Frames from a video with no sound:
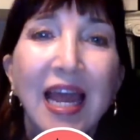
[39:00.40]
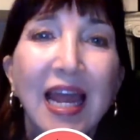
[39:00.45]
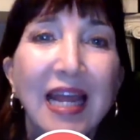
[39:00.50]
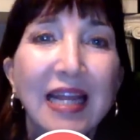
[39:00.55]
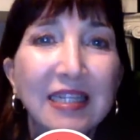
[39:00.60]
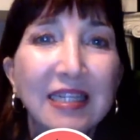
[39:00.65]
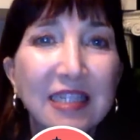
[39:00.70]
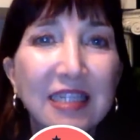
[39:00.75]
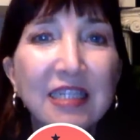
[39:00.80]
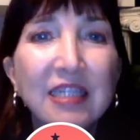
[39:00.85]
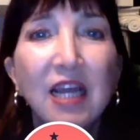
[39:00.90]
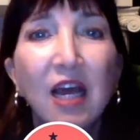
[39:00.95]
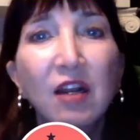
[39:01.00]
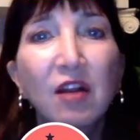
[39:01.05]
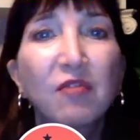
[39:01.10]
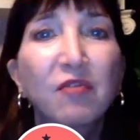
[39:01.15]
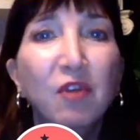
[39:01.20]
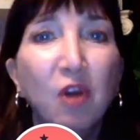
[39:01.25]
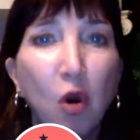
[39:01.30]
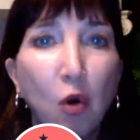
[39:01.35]
instead
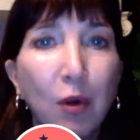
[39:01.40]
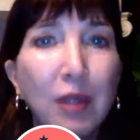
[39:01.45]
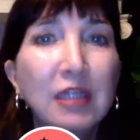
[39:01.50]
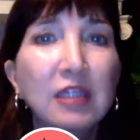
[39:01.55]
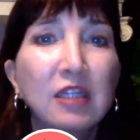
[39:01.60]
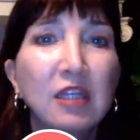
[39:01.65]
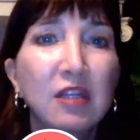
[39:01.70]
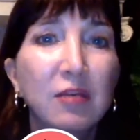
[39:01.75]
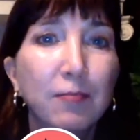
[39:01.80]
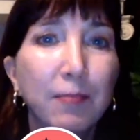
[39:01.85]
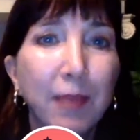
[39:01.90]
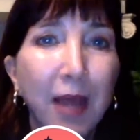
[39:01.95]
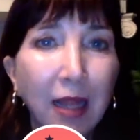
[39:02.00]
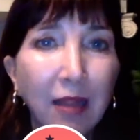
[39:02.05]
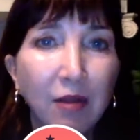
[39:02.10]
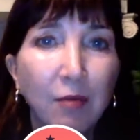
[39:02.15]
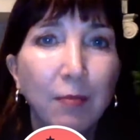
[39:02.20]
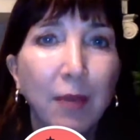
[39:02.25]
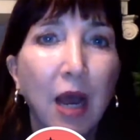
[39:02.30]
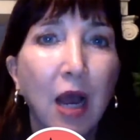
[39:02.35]
of going to the
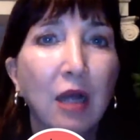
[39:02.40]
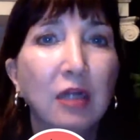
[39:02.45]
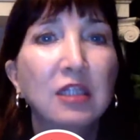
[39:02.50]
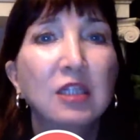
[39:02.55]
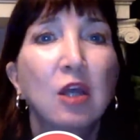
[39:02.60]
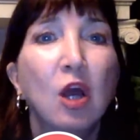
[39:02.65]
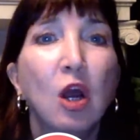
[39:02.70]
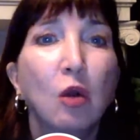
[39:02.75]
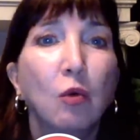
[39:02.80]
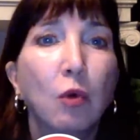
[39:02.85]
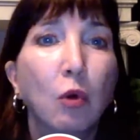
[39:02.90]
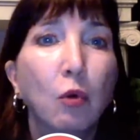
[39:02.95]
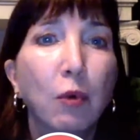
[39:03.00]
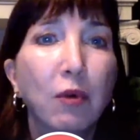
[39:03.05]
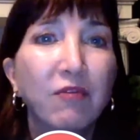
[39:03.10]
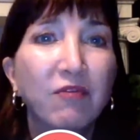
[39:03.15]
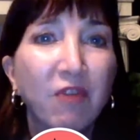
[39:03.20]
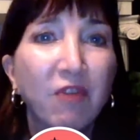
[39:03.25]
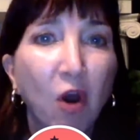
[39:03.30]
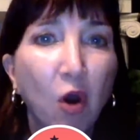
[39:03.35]
ballot box where
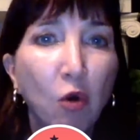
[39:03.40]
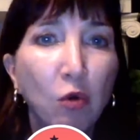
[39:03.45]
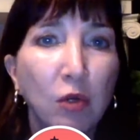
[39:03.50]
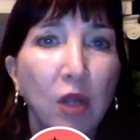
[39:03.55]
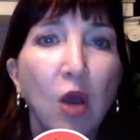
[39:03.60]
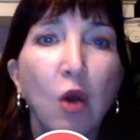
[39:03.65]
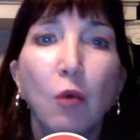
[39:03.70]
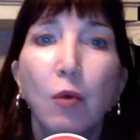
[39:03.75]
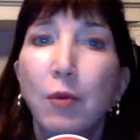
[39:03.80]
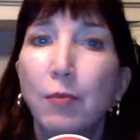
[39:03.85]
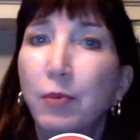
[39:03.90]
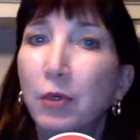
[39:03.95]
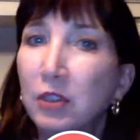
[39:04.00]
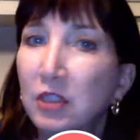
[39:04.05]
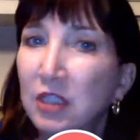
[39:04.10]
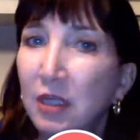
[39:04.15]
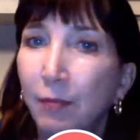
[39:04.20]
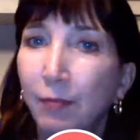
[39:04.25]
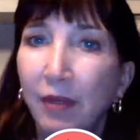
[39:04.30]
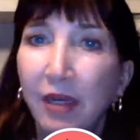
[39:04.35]
we vote, we put
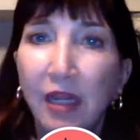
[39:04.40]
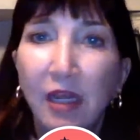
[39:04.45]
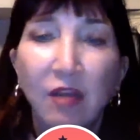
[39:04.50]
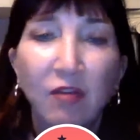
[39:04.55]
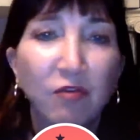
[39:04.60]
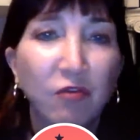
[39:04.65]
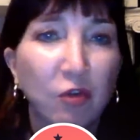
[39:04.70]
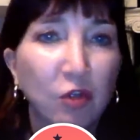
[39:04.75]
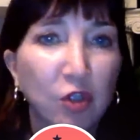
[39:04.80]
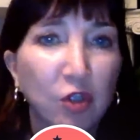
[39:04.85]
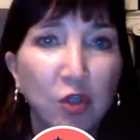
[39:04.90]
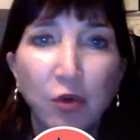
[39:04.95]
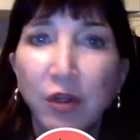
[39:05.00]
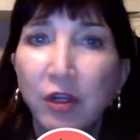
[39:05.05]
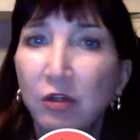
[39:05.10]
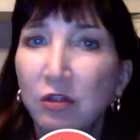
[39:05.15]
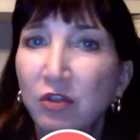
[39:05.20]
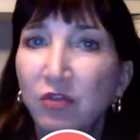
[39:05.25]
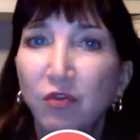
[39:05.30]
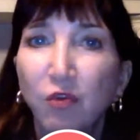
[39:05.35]
somebody in for 2
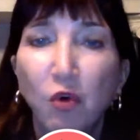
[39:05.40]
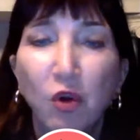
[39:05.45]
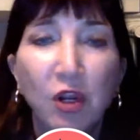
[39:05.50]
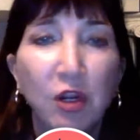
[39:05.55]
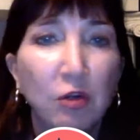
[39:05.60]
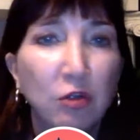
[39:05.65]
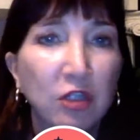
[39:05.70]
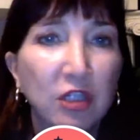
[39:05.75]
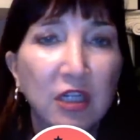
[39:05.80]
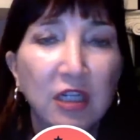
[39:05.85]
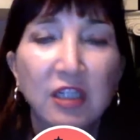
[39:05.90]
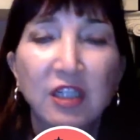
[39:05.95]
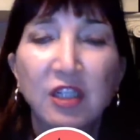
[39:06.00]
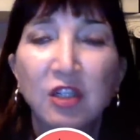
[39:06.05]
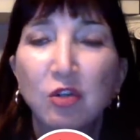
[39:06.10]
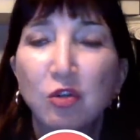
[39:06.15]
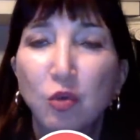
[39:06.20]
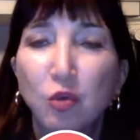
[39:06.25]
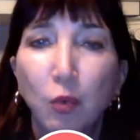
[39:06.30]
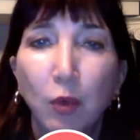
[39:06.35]
years, 4 years, 6
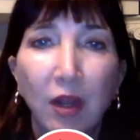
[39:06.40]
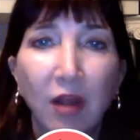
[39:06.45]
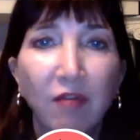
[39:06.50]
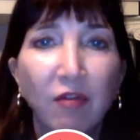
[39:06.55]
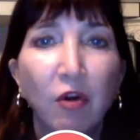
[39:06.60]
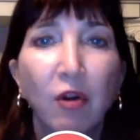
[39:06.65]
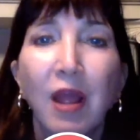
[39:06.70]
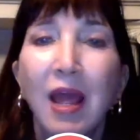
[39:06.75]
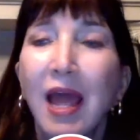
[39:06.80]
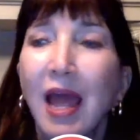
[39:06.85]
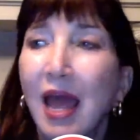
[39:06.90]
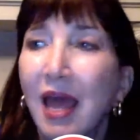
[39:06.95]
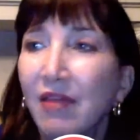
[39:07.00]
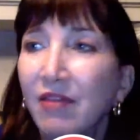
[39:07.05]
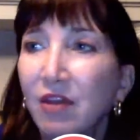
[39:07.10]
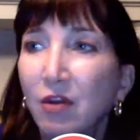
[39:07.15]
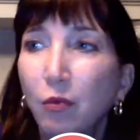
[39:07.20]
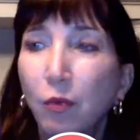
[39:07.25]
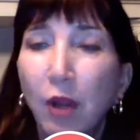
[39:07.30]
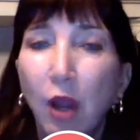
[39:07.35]
years, whatever, and
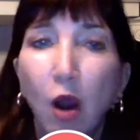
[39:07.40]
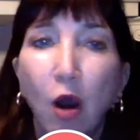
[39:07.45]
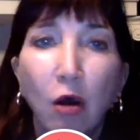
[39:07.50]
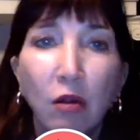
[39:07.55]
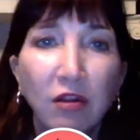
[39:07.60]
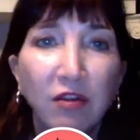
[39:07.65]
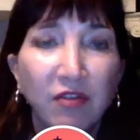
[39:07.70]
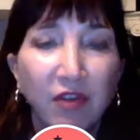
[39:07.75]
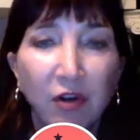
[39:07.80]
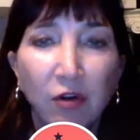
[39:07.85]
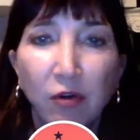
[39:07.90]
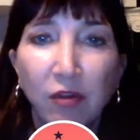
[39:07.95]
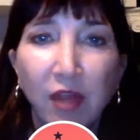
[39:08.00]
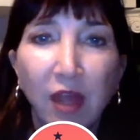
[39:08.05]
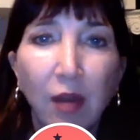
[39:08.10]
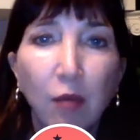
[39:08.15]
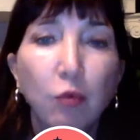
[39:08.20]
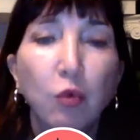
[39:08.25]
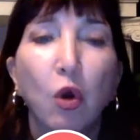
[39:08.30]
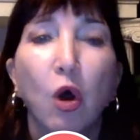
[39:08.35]
then we all live under
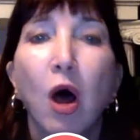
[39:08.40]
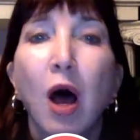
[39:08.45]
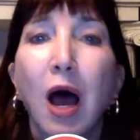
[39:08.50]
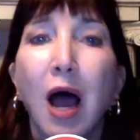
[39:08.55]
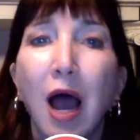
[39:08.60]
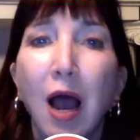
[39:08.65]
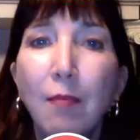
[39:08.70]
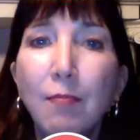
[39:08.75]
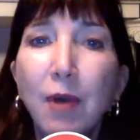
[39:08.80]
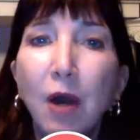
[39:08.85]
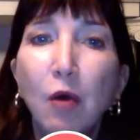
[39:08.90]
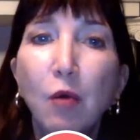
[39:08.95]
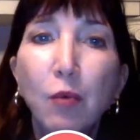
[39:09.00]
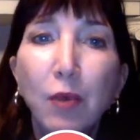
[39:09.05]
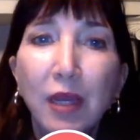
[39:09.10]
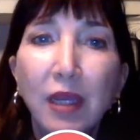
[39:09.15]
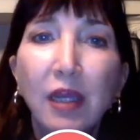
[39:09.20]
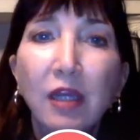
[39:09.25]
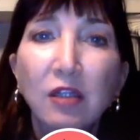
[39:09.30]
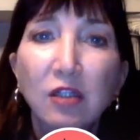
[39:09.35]
that rule. How about
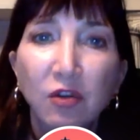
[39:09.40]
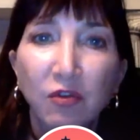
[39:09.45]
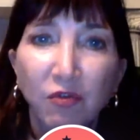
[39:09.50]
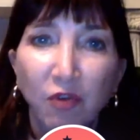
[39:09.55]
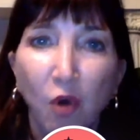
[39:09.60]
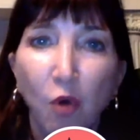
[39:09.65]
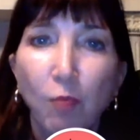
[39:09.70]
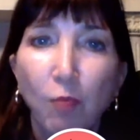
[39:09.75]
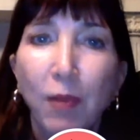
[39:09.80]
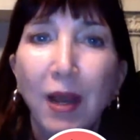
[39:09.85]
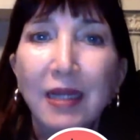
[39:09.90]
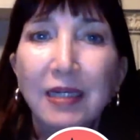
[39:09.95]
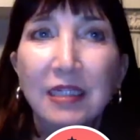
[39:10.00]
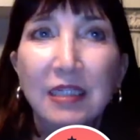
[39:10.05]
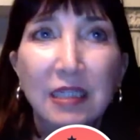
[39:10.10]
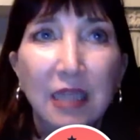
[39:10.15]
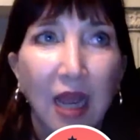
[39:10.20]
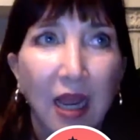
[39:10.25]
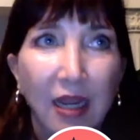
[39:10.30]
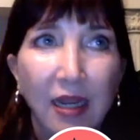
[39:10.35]
we get to vote by
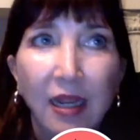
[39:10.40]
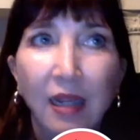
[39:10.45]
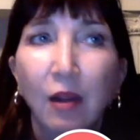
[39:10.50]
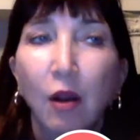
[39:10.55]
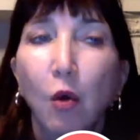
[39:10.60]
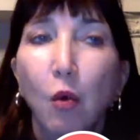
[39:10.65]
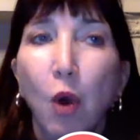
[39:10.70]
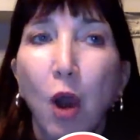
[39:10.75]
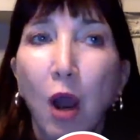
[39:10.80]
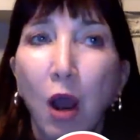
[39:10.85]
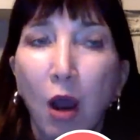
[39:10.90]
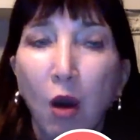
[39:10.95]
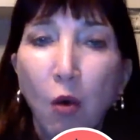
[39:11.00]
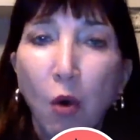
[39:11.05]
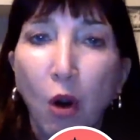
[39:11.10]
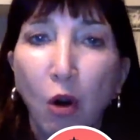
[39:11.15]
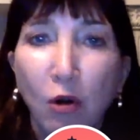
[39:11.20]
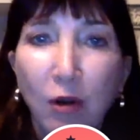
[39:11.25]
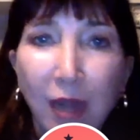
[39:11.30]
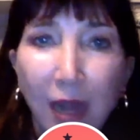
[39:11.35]
deciding how
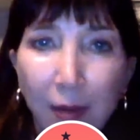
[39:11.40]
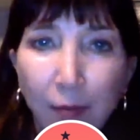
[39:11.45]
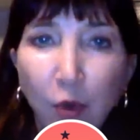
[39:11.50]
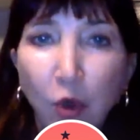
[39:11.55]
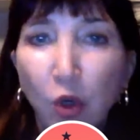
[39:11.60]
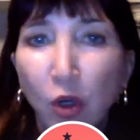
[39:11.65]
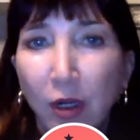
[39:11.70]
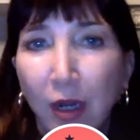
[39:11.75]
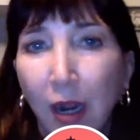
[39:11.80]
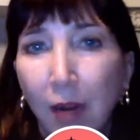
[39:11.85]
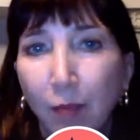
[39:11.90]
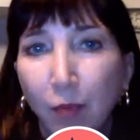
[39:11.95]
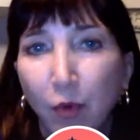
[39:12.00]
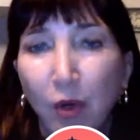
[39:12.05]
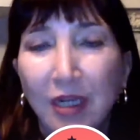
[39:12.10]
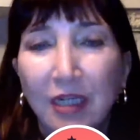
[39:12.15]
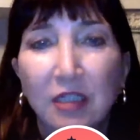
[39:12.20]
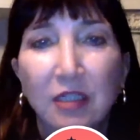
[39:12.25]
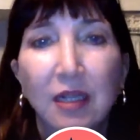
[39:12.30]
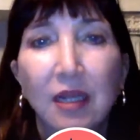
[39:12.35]
our neighborhood
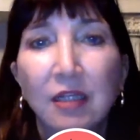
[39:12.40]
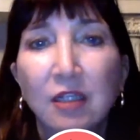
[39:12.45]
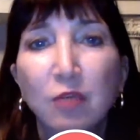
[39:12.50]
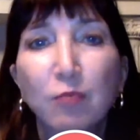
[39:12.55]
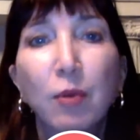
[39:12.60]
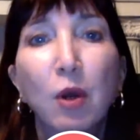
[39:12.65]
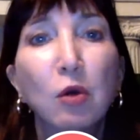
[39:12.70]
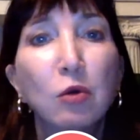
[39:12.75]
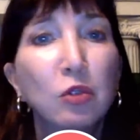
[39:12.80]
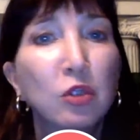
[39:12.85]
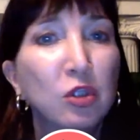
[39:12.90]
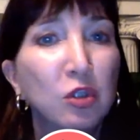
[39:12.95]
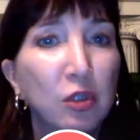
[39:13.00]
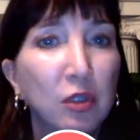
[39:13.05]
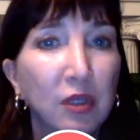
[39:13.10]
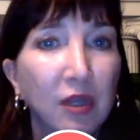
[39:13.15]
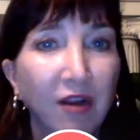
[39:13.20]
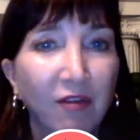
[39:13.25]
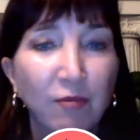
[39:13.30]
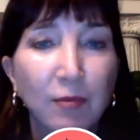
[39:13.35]
operates as opposed to
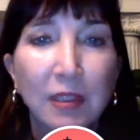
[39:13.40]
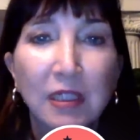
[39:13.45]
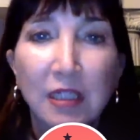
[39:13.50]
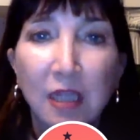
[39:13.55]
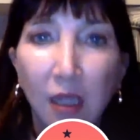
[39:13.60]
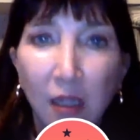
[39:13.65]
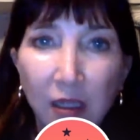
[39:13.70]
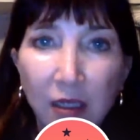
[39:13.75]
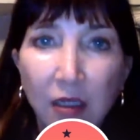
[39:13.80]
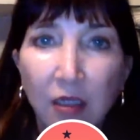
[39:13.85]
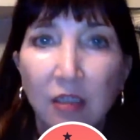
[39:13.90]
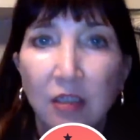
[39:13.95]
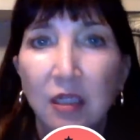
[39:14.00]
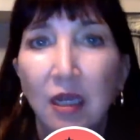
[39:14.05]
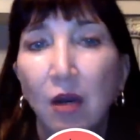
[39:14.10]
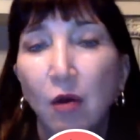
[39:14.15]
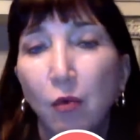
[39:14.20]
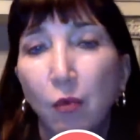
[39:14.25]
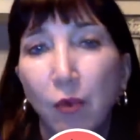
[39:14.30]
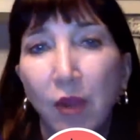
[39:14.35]
the government telling us
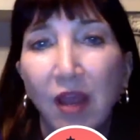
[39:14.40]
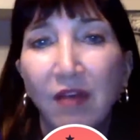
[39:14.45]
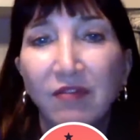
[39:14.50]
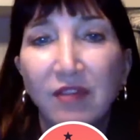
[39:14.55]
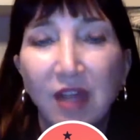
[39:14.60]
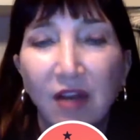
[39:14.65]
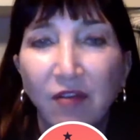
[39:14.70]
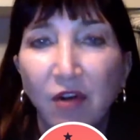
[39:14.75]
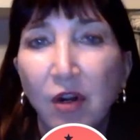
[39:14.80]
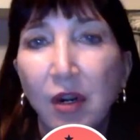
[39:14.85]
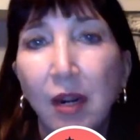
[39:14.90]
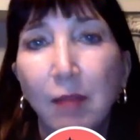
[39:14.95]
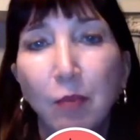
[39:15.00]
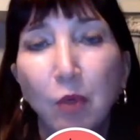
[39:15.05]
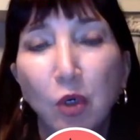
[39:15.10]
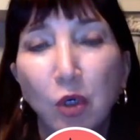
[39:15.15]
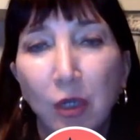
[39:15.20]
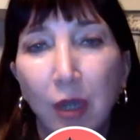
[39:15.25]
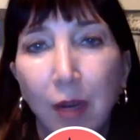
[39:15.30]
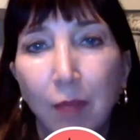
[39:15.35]
how we have to have our
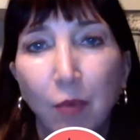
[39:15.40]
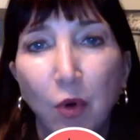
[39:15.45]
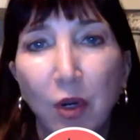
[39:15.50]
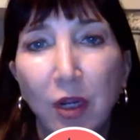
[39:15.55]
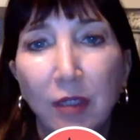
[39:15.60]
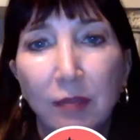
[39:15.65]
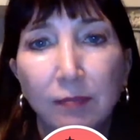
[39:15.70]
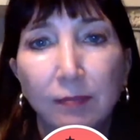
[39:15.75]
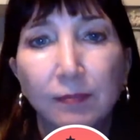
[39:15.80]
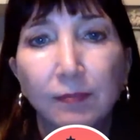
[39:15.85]
neighborhood operate?